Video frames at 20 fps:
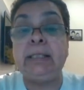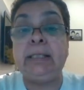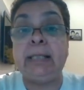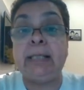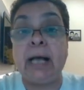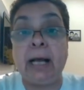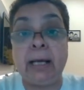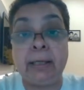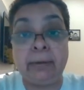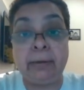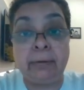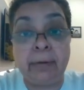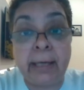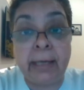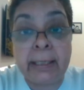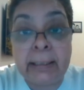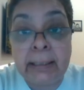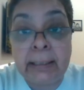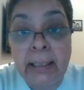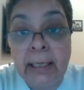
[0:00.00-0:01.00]

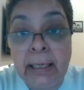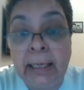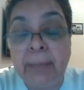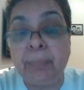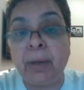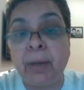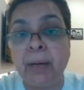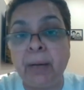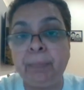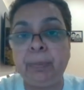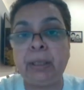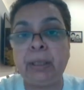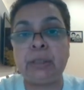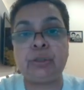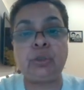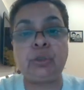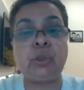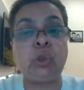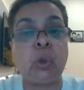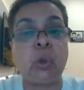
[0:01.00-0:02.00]
directly by
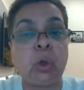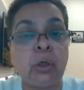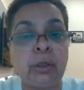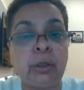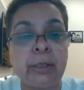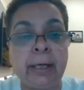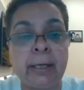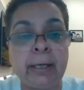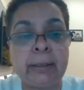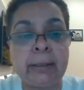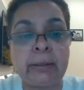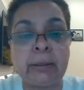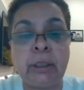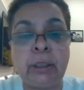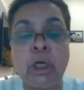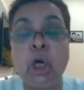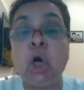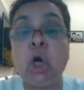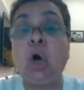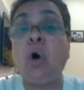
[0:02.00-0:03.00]
patient contact
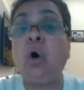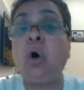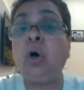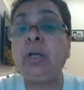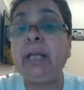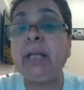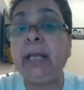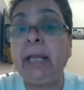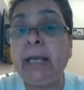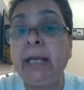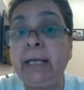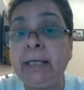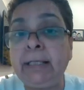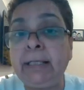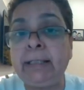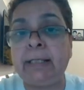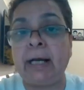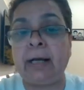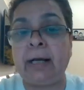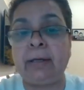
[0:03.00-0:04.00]
or
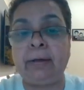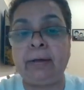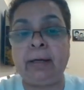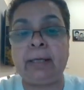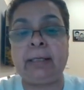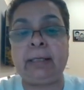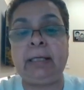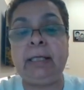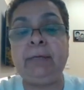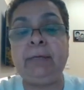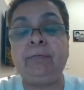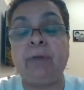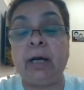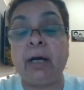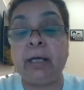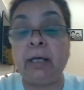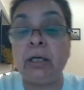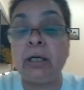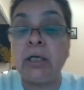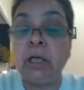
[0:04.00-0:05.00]
indirectly
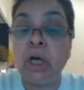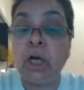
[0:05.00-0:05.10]
via